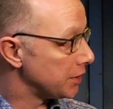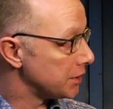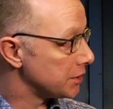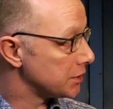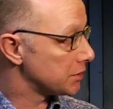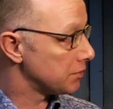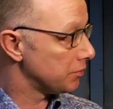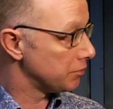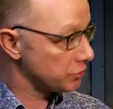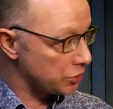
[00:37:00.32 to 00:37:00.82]

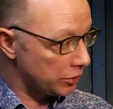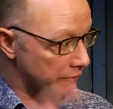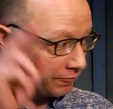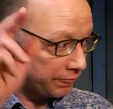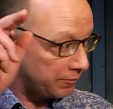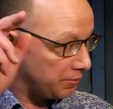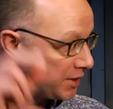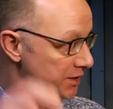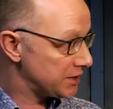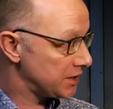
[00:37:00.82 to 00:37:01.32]
is sort
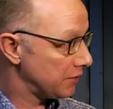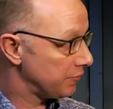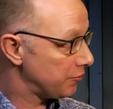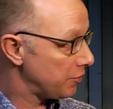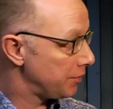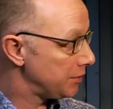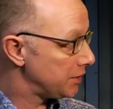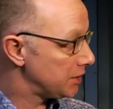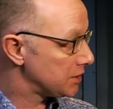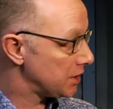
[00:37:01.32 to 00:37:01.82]
of missing
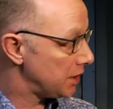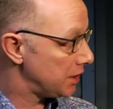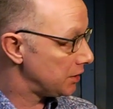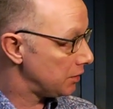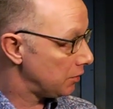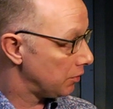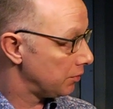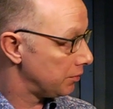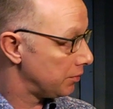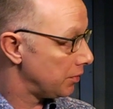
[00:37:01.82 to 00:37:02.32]
from
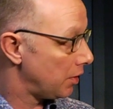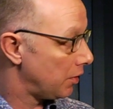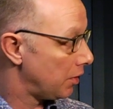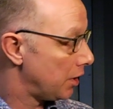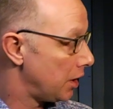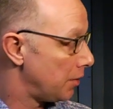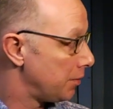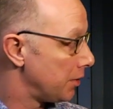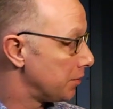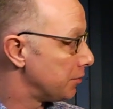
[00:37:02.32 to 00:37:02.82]
design,
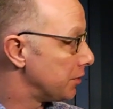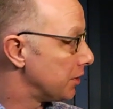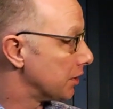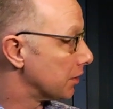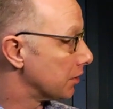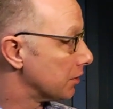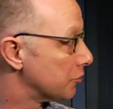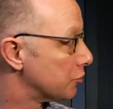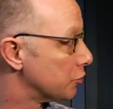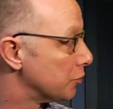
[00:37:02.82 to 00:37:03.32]
or am I
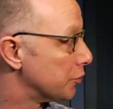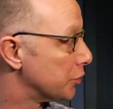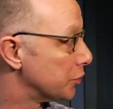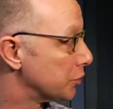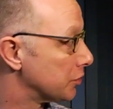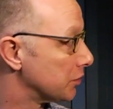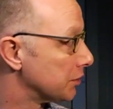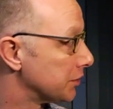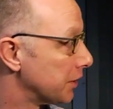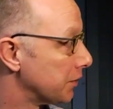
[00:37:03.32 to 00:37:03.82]
being too
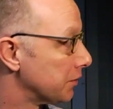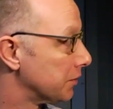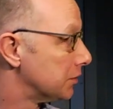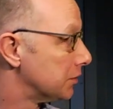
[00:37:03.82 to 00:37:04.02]
brutal now?